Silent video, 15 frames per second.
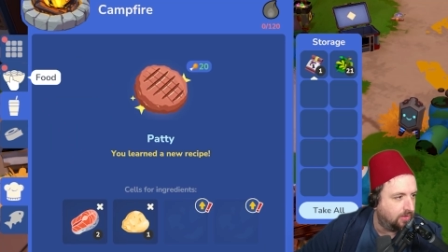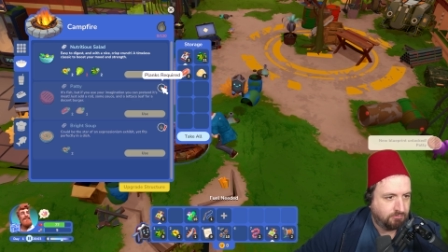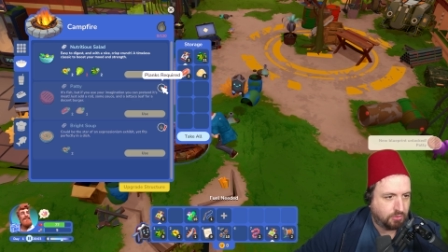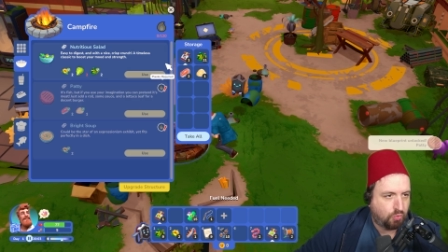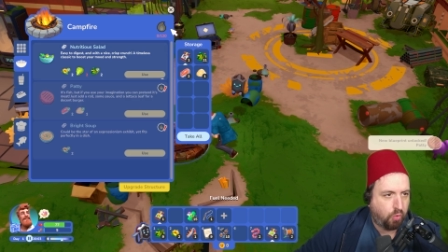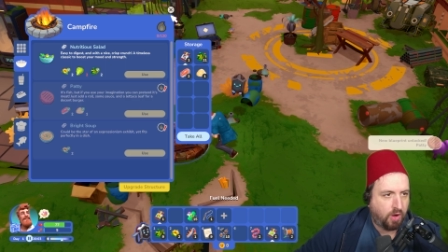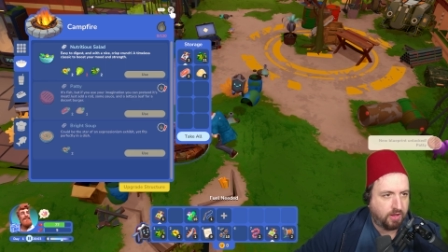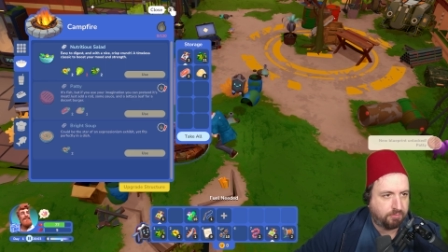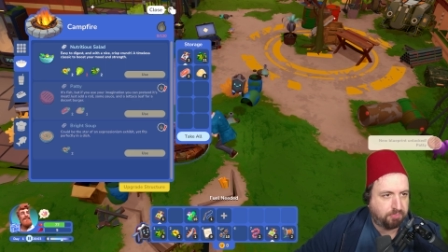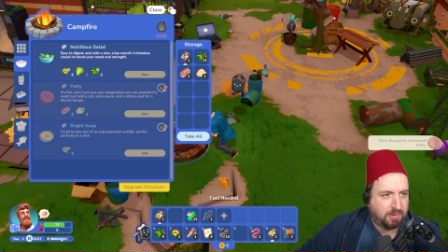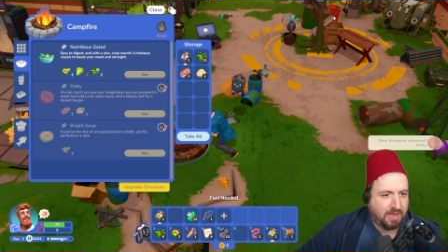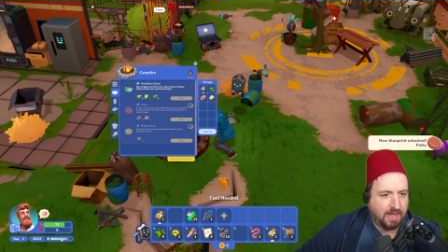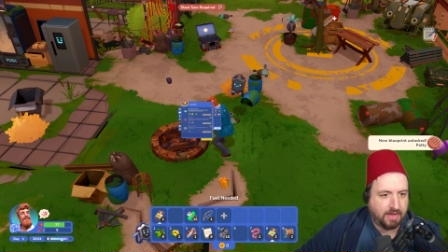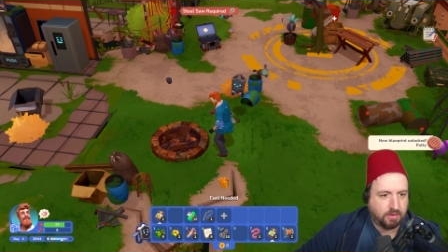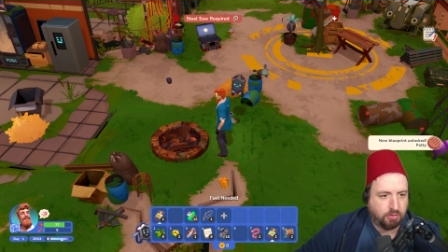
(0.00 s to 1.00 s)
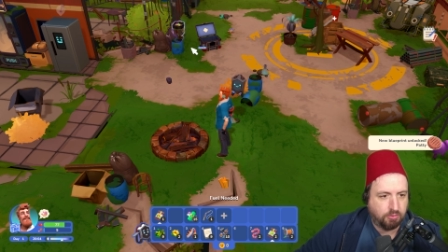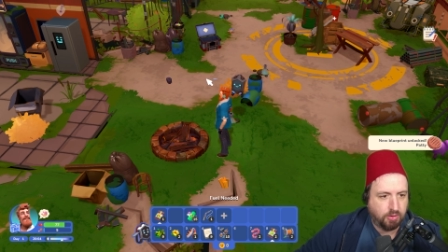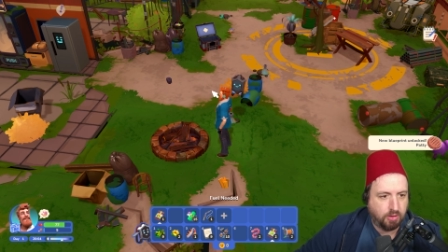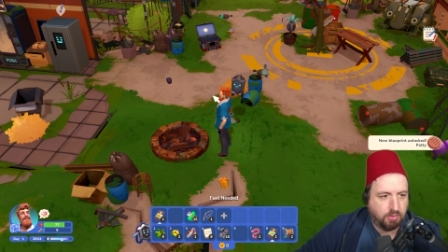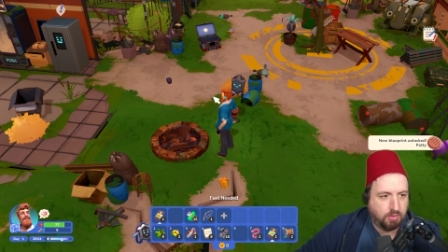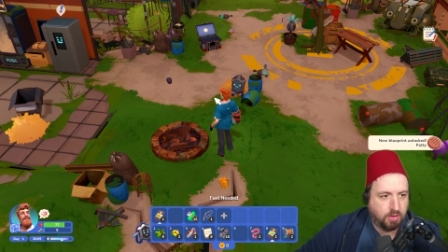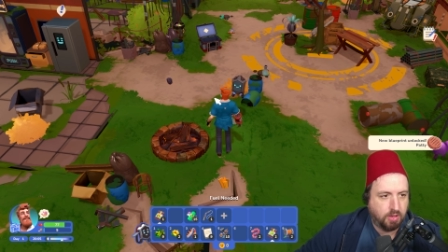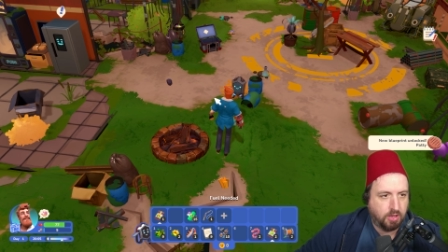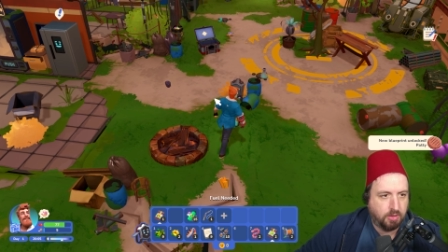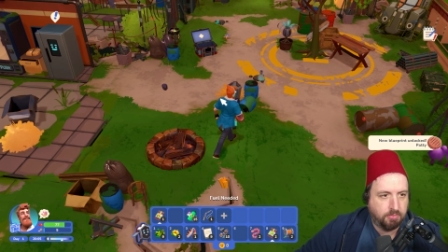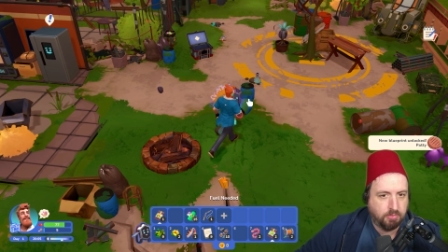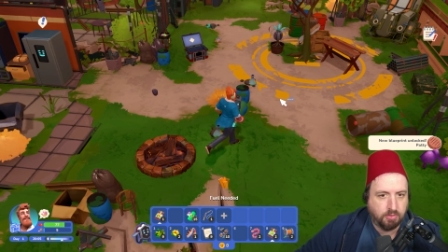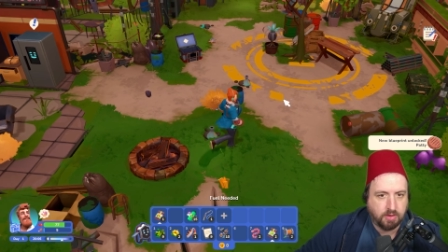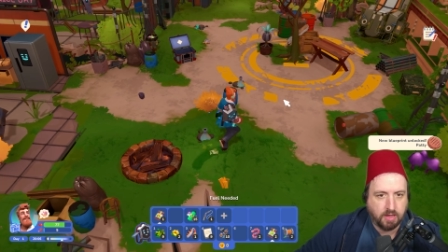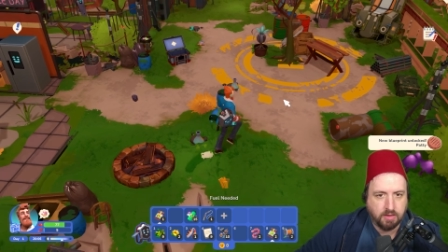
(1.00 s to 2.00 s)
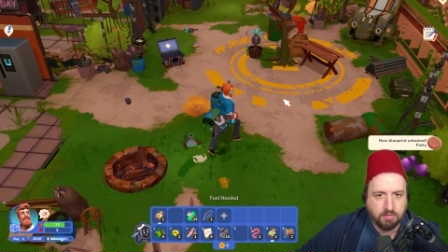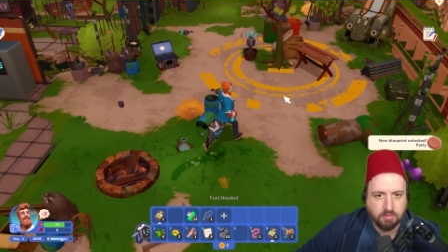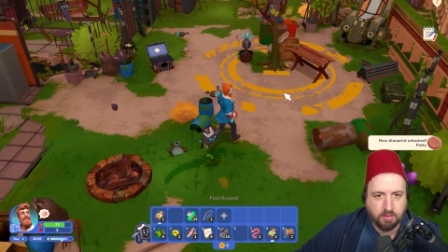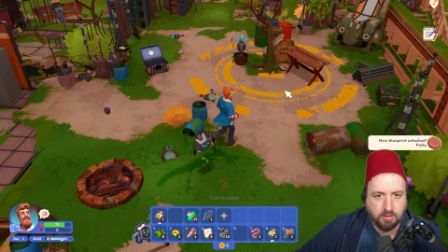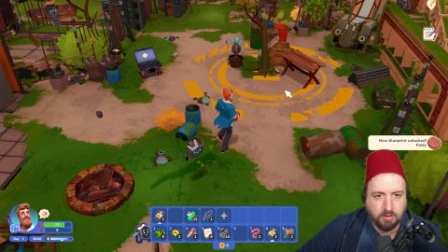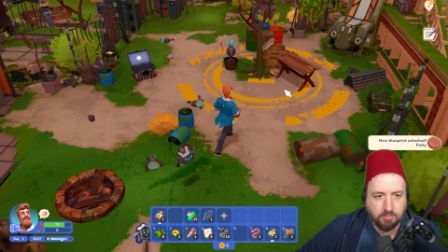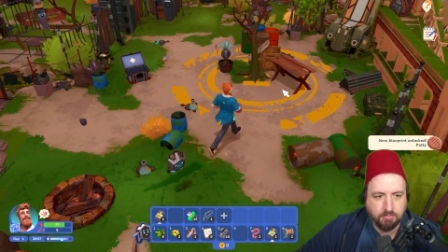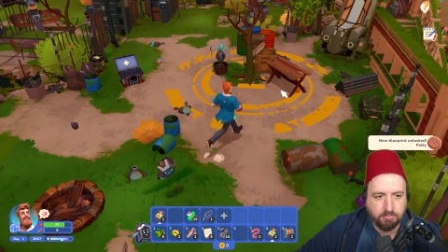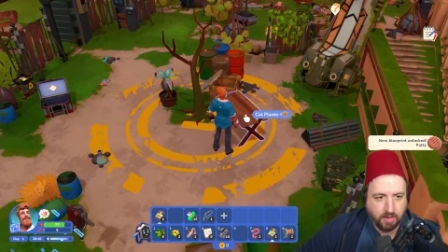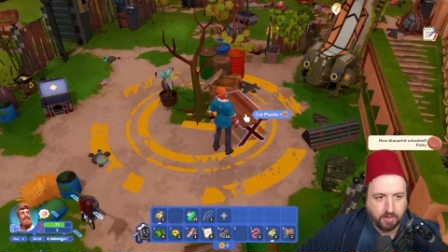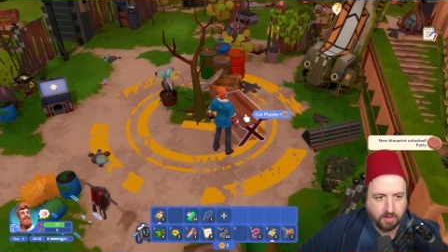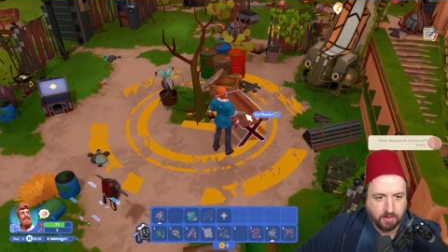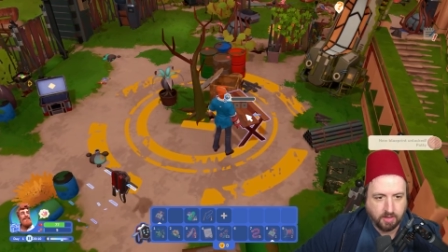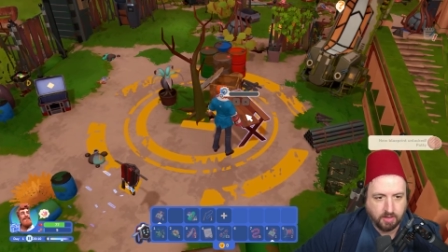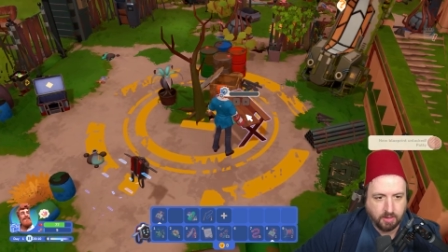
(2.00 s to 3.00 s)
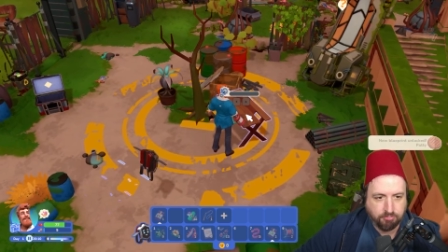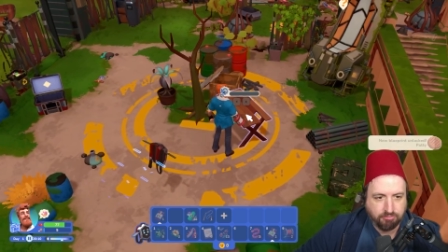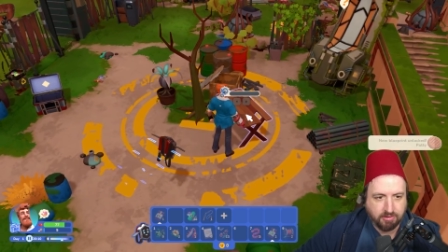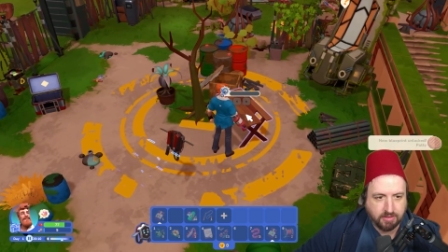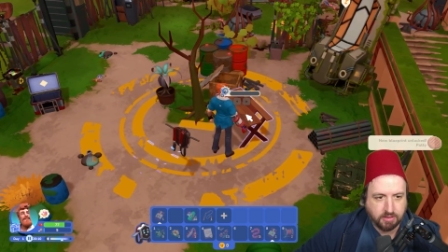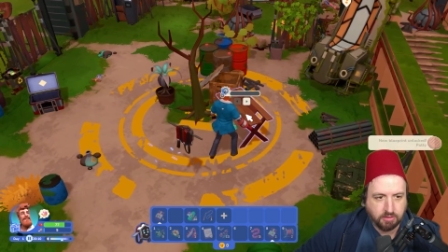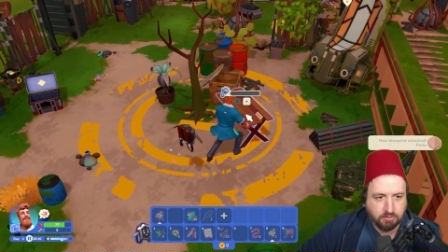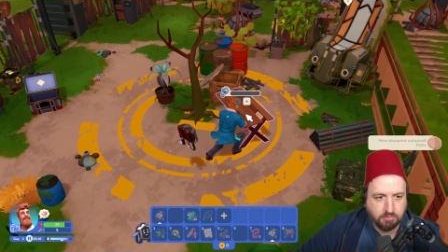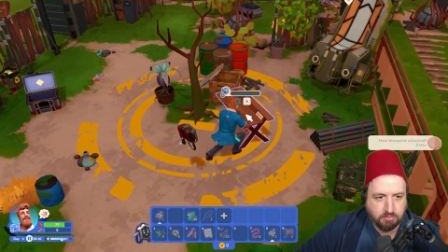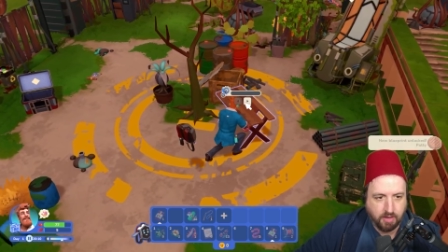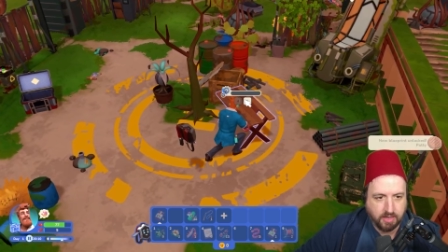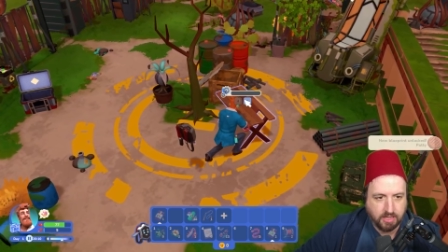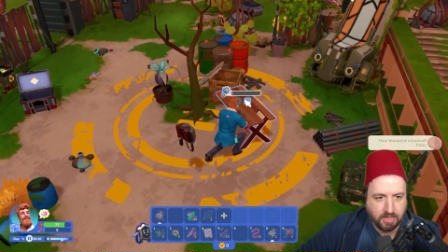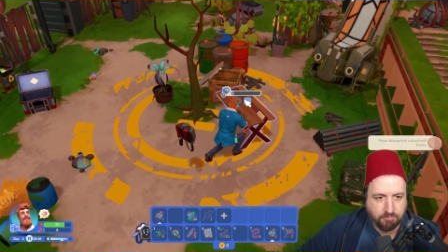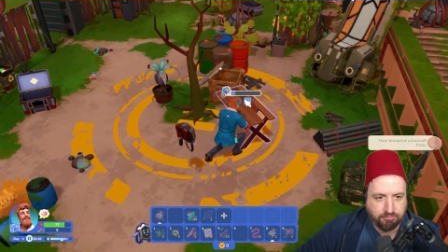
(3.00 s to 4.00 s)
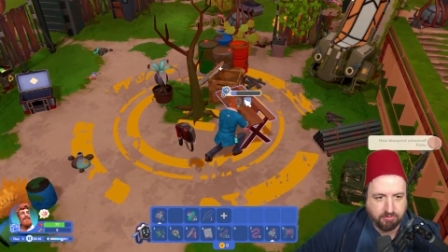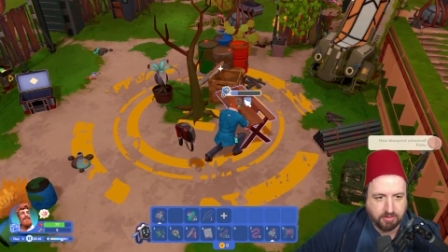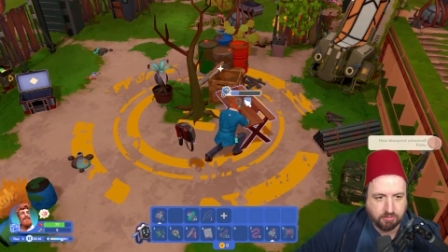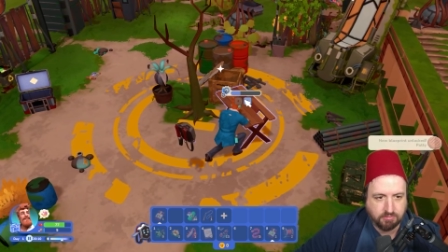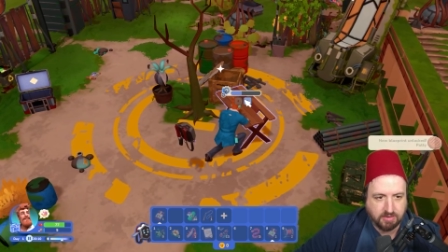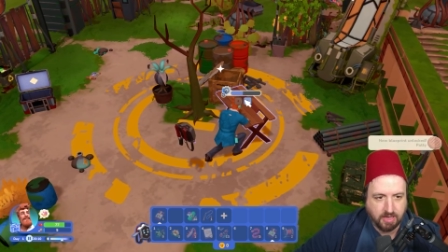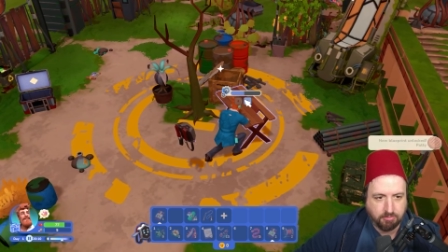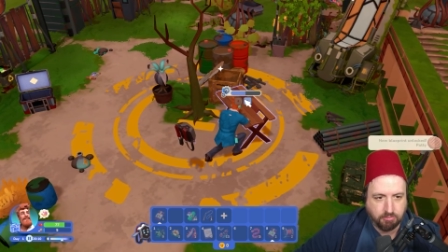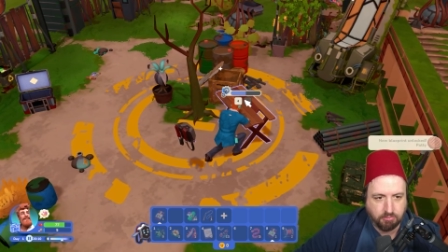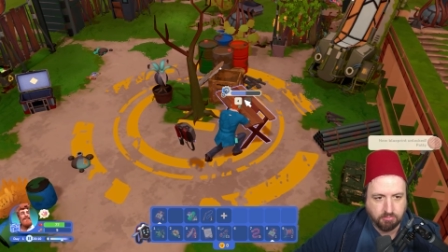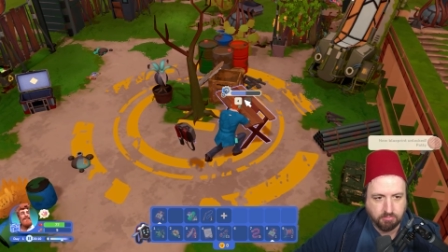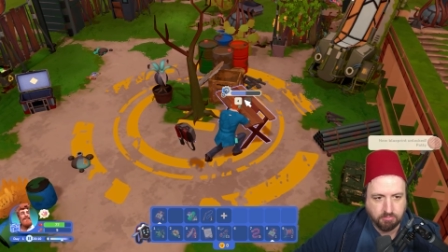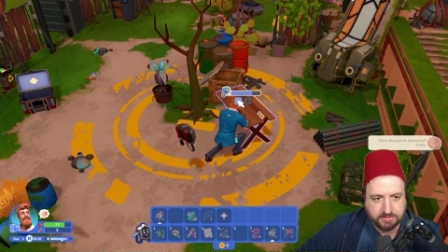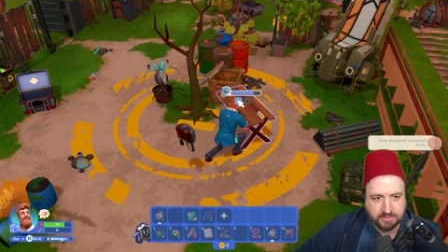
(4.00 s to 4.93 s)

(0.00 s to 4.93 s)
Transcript: Requires plank. Oh no. Okay. I gotta break you. I gotta break you, table.